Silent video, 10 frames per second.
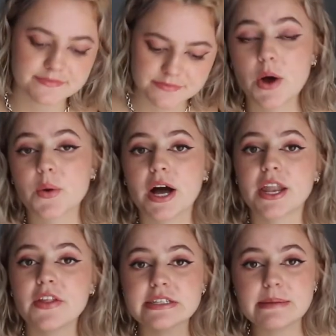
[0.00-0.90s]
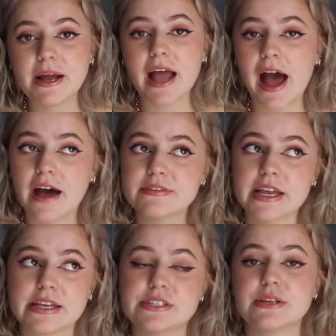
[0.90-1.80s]
So another tip I have
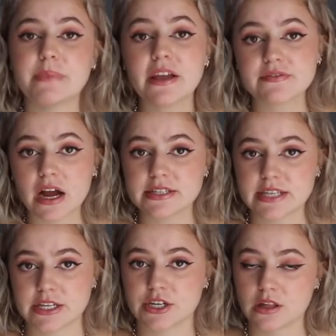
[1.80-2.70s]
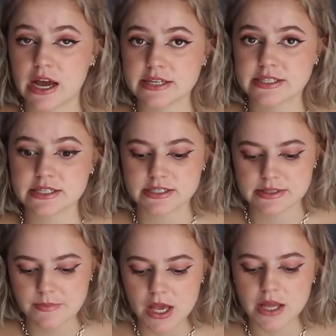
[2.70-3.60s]
is to make friends in your
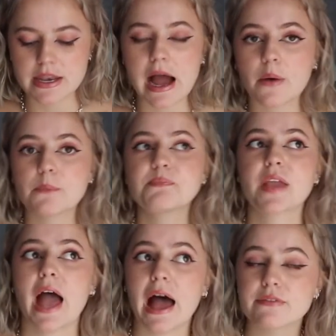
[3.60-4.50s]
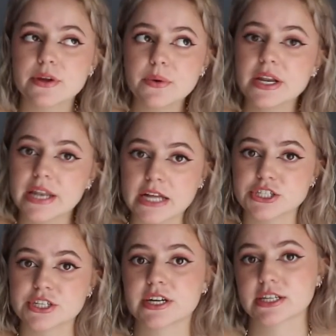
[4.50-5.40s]
classes. Now, everyone in
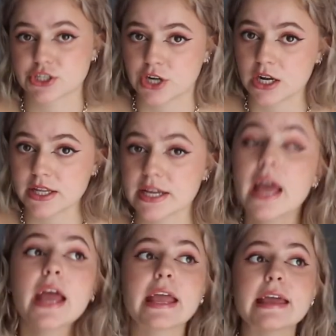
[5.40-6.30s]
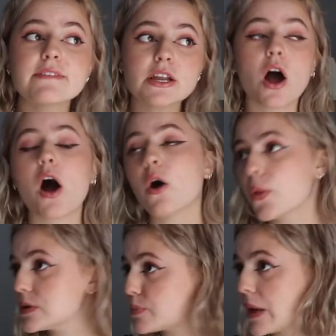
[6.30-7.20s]
engineering is struggling. Even all
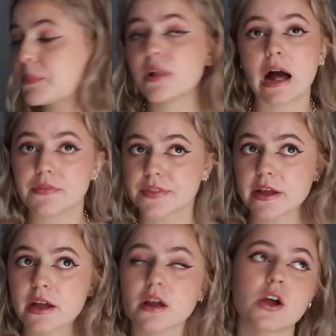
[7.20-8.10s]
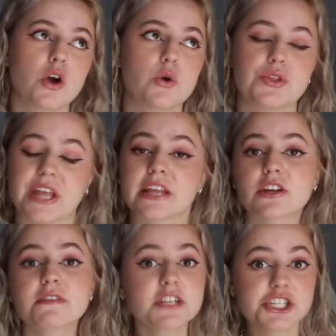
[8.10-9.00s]
those people out there who think
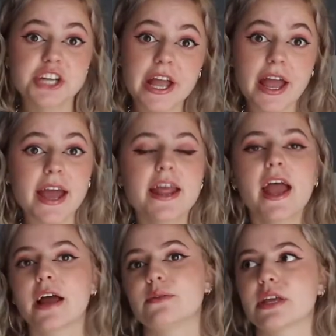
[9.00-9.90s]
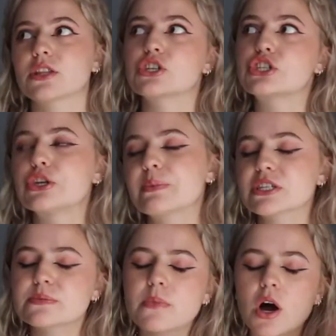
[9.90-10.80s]
they're the shit and who think they're super
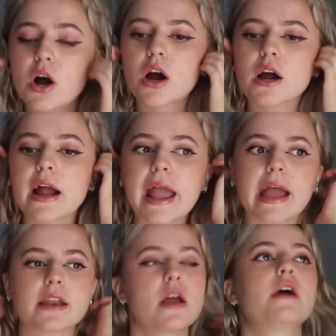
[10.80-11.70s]
smart and